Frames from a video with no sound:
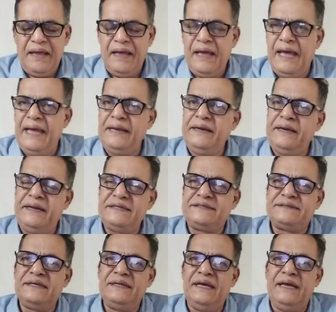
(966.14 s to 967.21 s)
and it
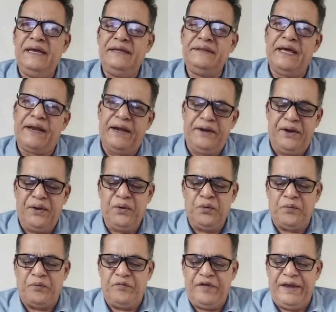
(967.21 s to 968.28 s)
is the Red
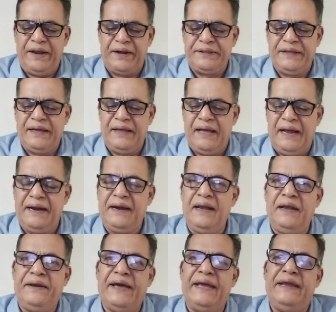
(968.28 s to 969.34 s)
Room where the
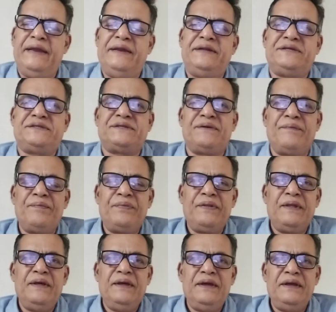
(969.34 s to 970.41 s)
uncle died.
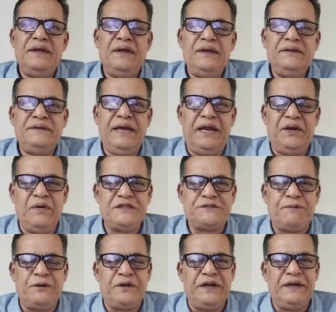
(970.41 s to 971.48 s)
Jane
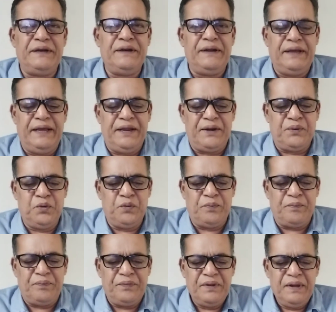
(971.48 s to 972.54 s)
was put in a
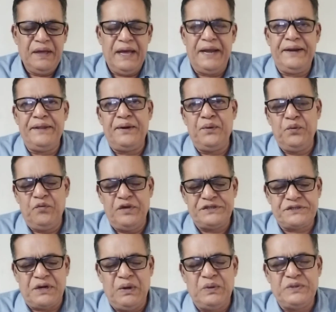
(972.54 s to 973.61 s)
room, and the room
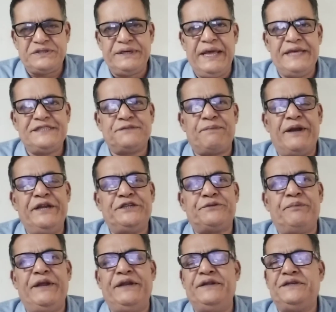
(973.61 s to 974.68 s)
was closed as
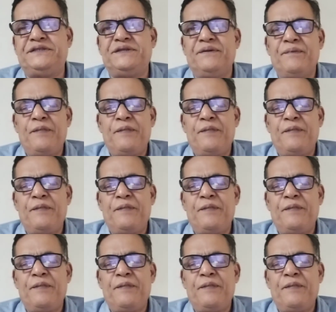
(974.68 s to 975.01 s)
punishment.